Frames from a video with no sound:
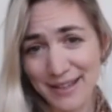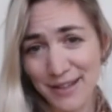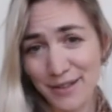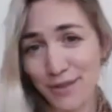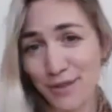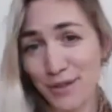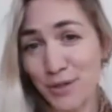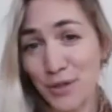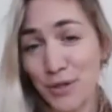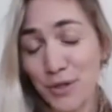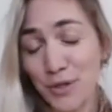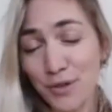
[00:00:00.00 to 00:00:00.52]
the
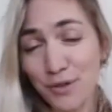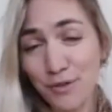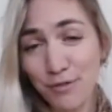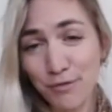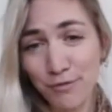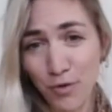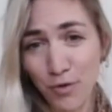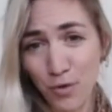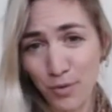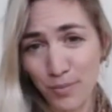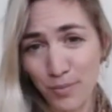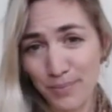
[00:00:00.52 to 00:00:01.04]
new
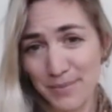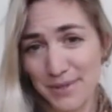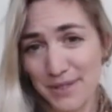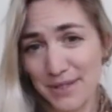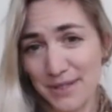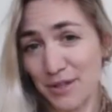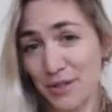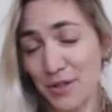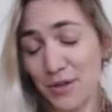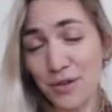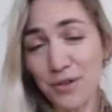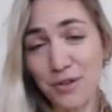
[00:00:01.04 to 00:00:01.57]
forms, the
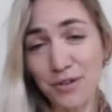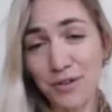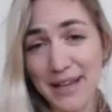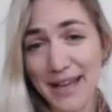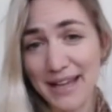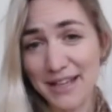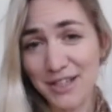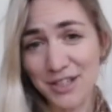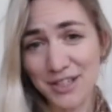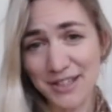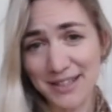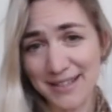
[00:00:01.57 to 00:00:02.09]
new
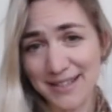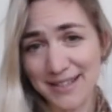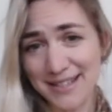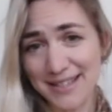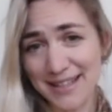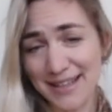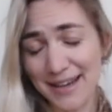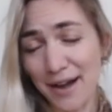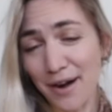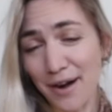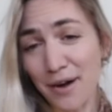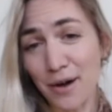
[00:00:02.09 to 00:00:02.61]
creations
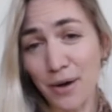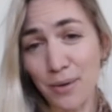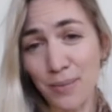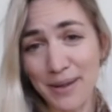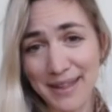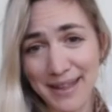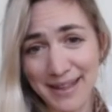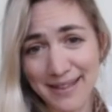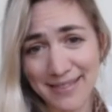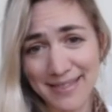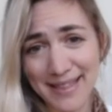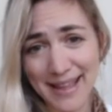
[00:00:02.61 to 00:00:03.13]
that are
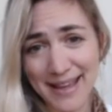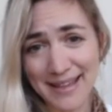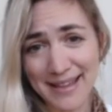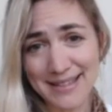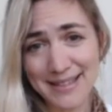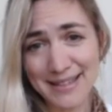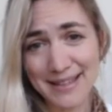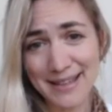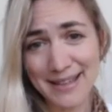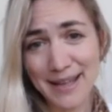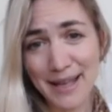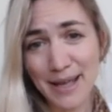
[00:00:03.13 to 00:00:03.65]
within that.
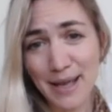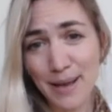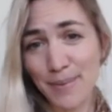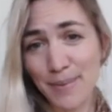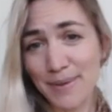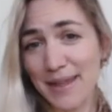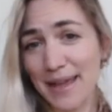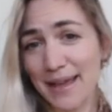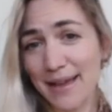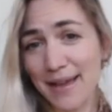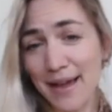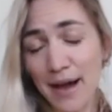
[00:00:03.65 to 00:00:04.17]
But
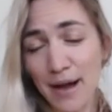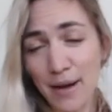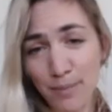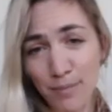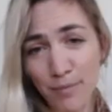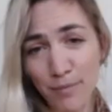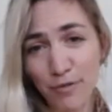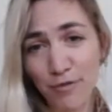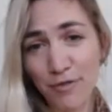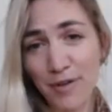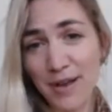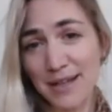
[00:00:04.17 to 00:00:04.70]
they come
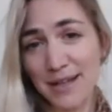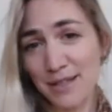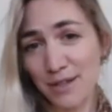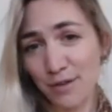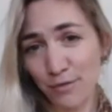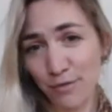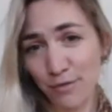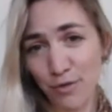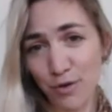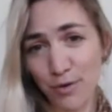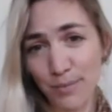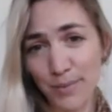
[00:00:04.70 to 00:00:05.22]
first and
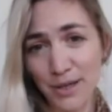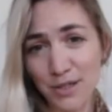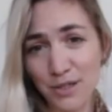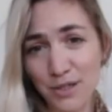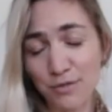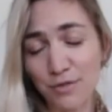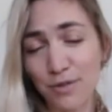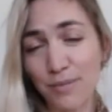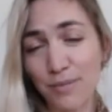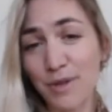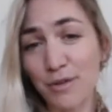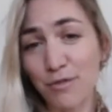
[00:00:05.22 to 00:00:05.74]
foremost
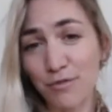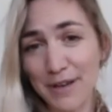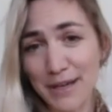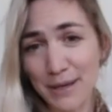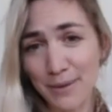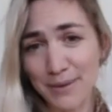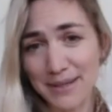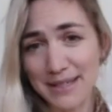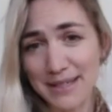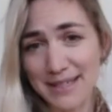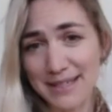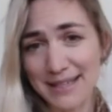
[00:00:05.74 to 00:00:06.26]
from the
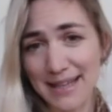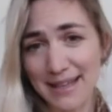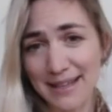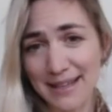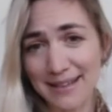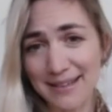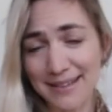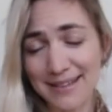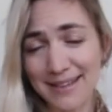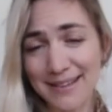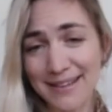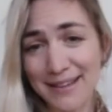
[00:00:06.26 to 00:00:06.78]
frequency,
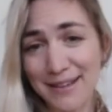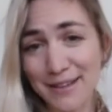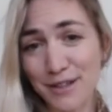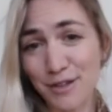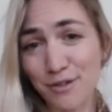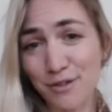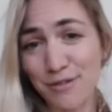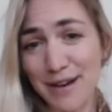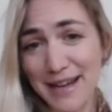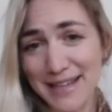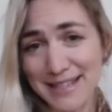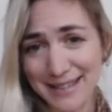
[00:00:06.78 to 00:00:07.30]
the
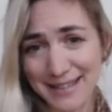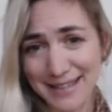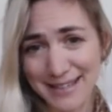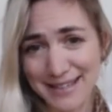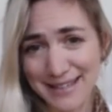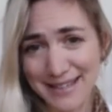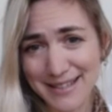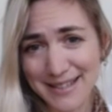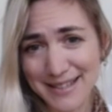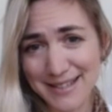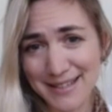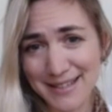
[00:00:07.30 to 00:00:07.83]

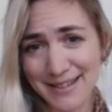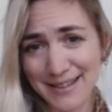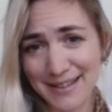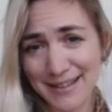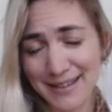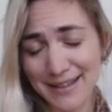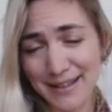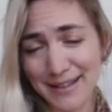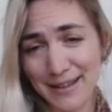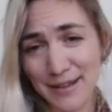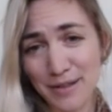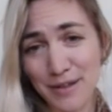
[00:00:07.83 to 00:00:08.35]
resonance,
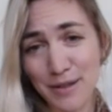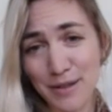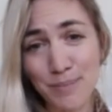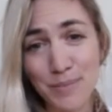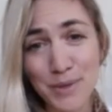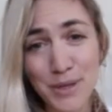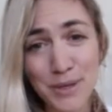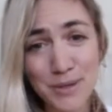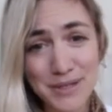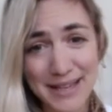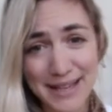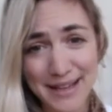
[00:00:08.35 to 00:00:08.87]
the
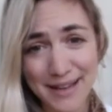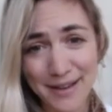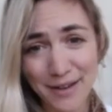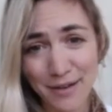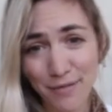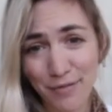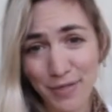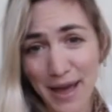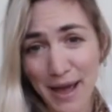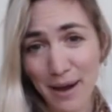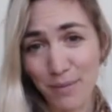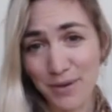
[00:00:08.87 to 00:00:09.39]
music of
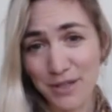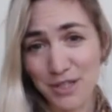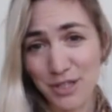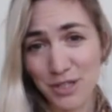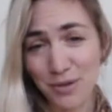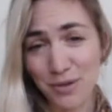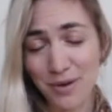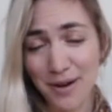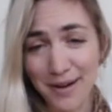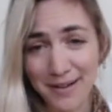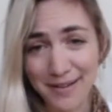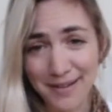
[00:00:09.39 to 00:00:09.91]
that which
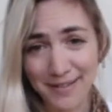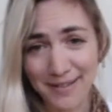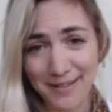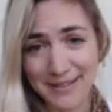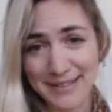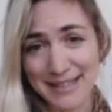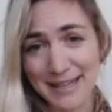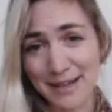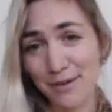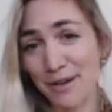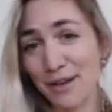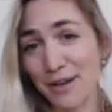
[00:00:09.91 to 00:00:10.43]
you are,
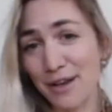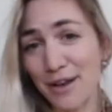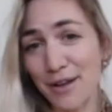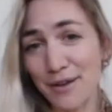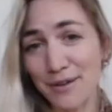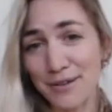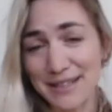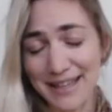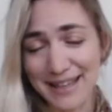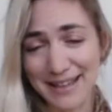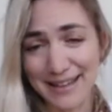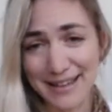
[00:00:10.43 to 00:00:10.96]

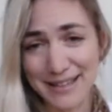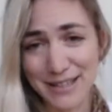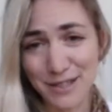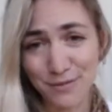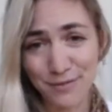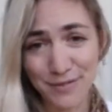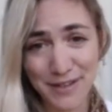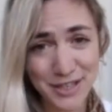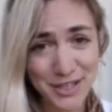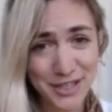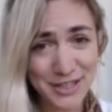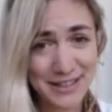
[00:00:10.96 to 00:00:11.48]
downloading as
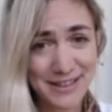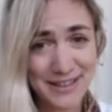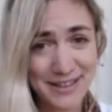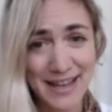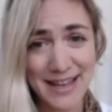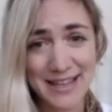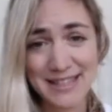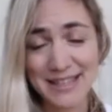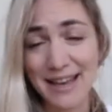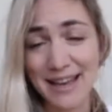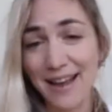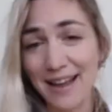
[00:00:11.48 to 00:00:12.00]
vision,
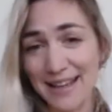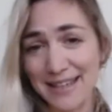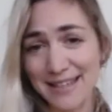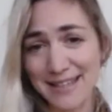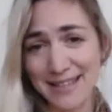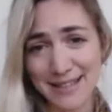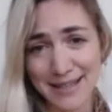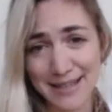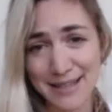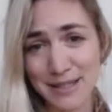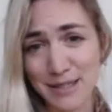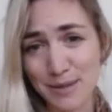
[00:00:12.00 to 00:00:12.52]
as light,
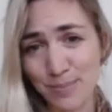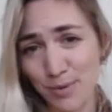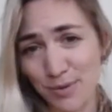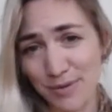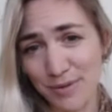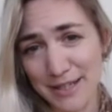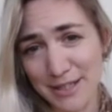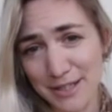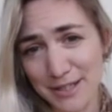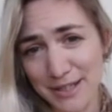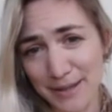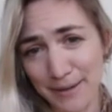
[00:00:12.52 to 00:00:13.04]
as
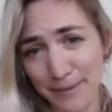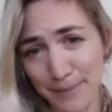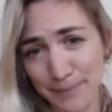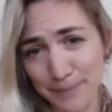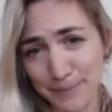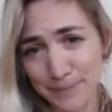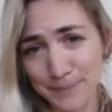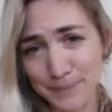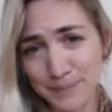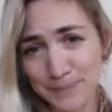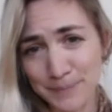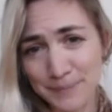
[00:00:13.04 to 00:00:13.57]
inspiration,
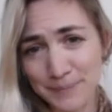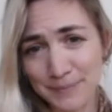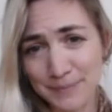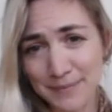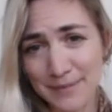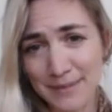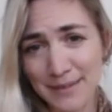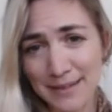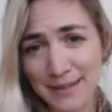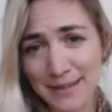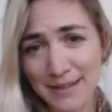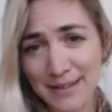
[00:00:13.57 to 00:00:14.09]

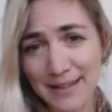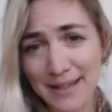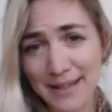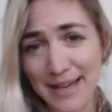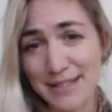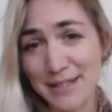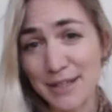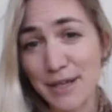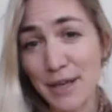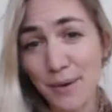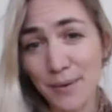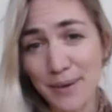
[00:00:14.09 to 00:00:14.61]

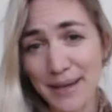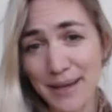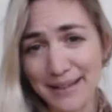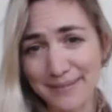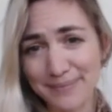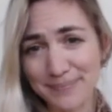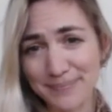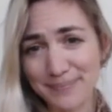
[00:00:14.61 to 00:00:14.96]
as knowing.